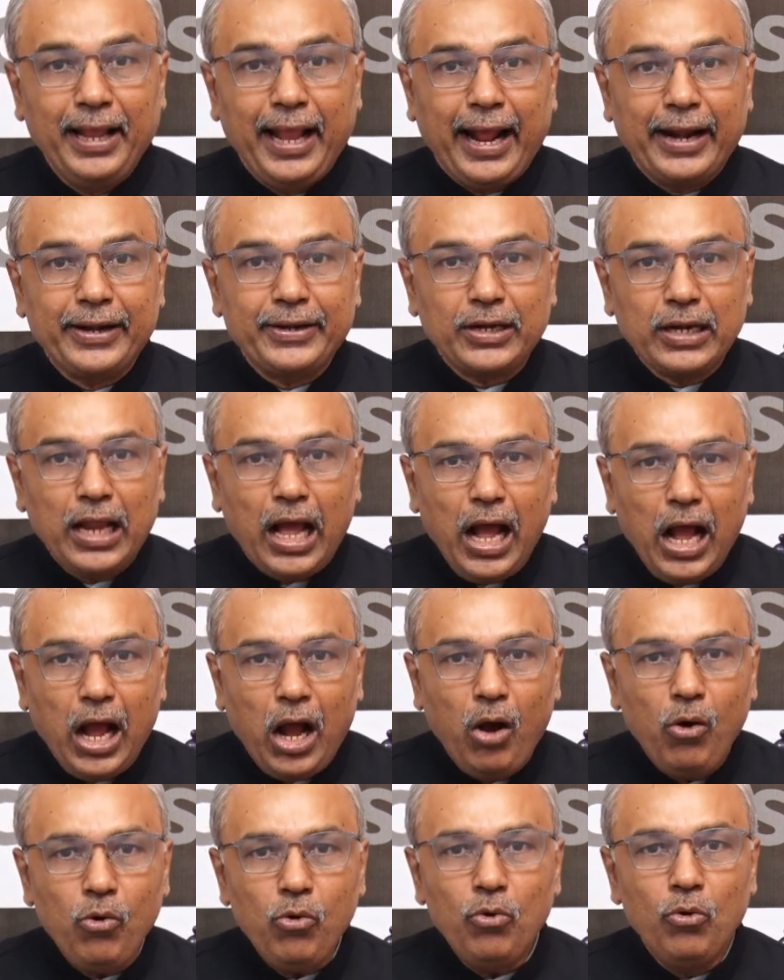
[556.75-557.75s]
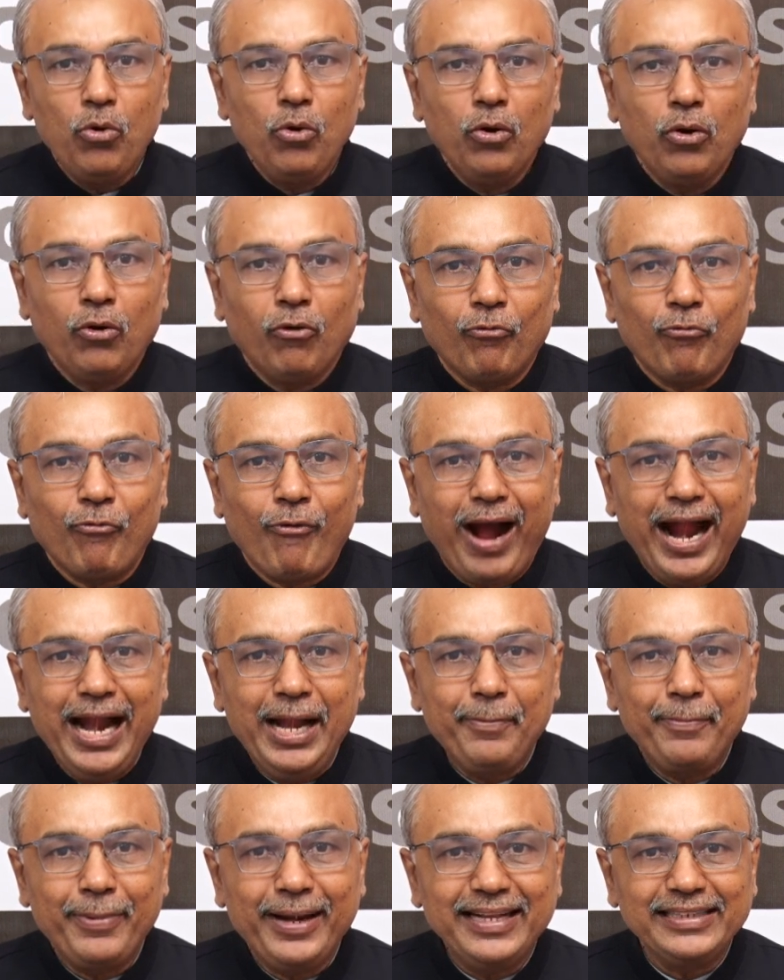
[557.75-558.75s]
And now
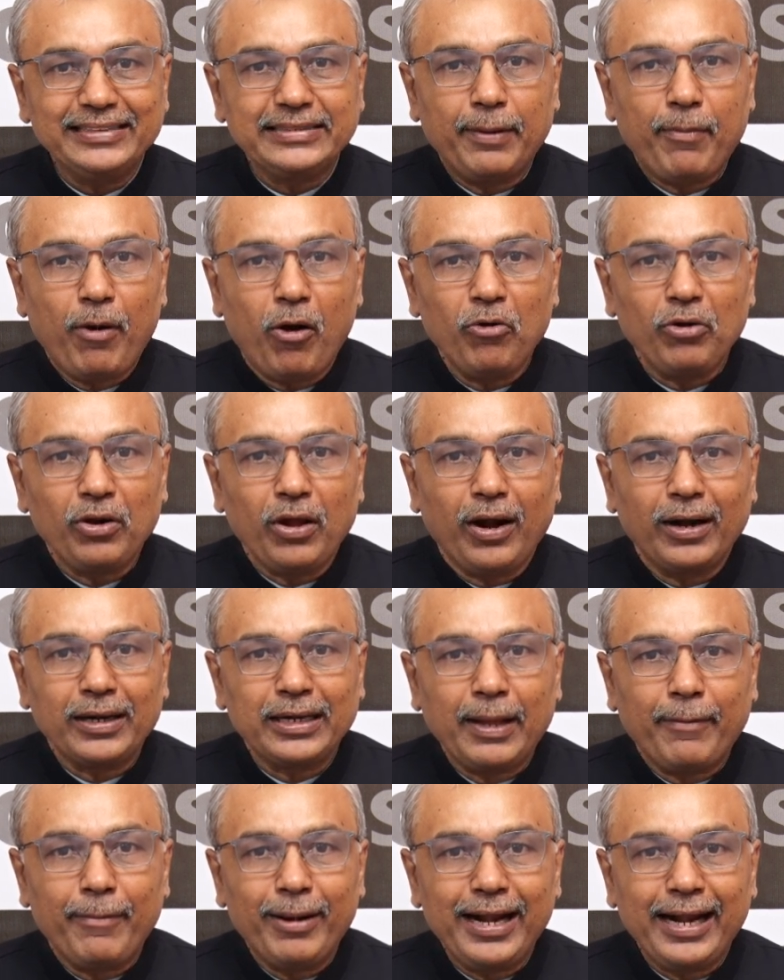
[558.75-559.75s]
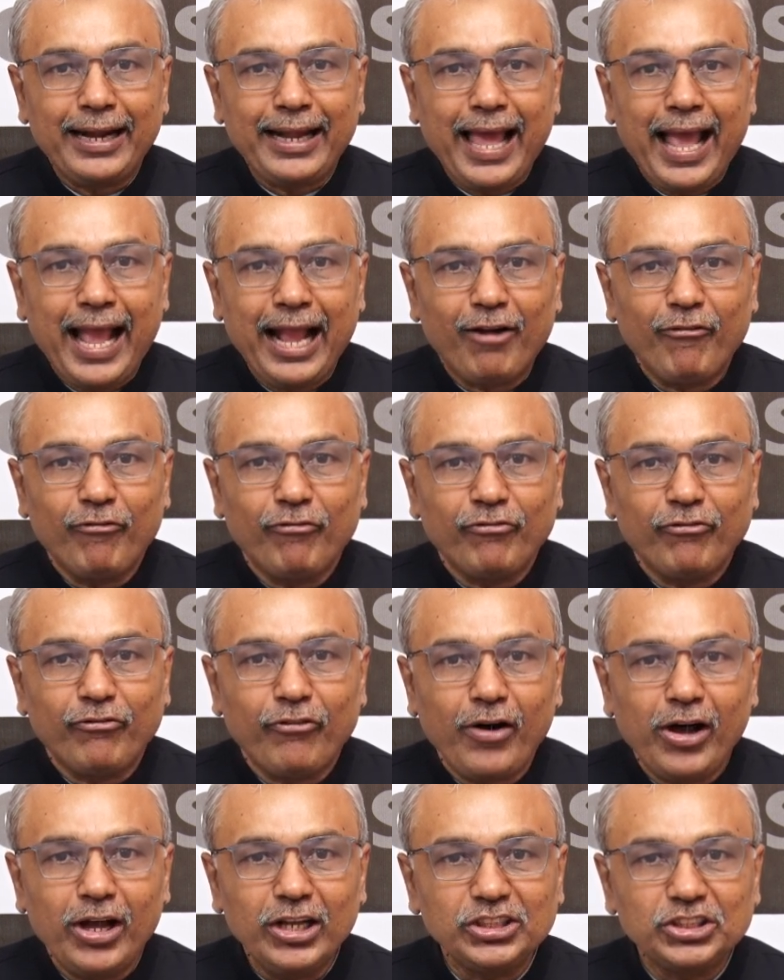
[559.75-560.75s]
white brings about a double attack,
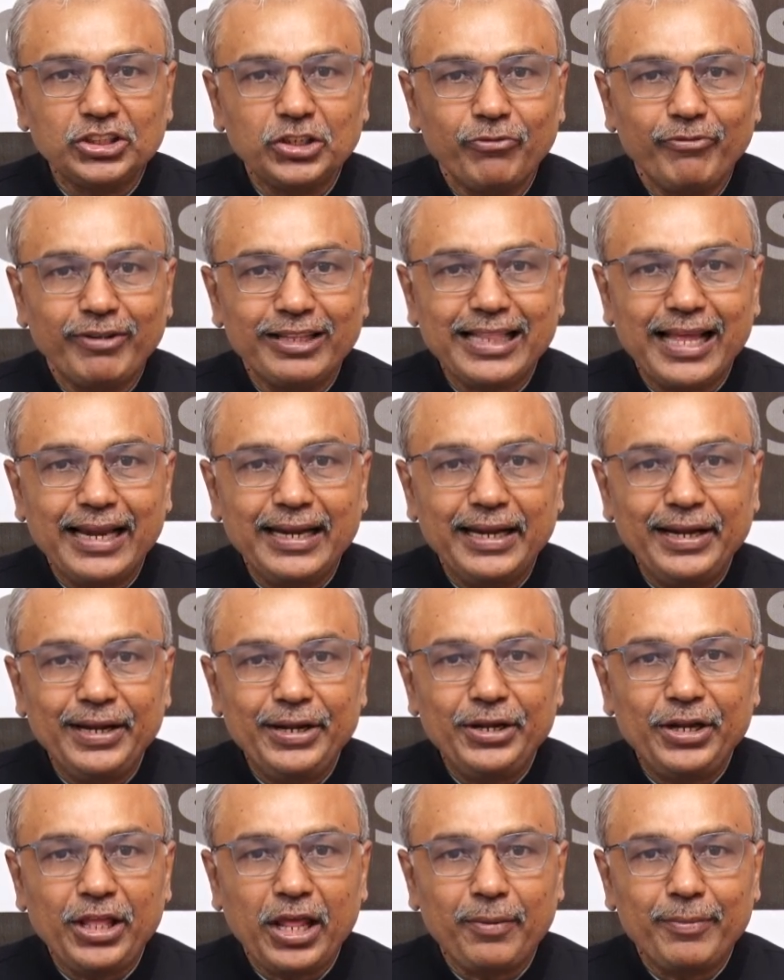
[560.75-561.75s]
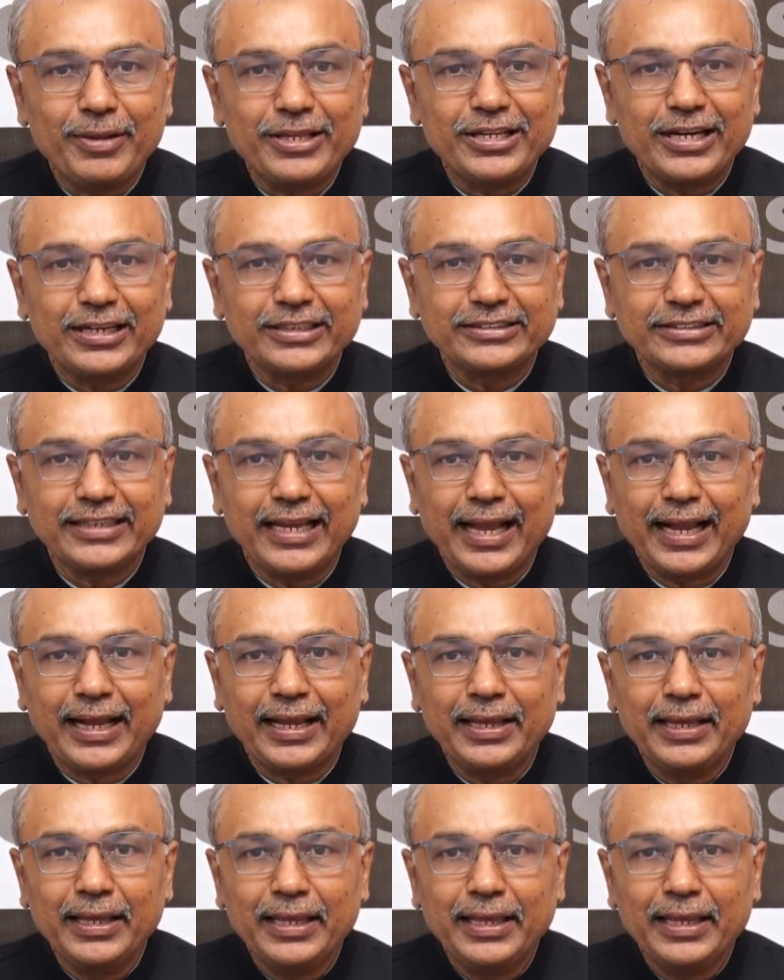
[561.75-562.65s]
first with an intermediate check.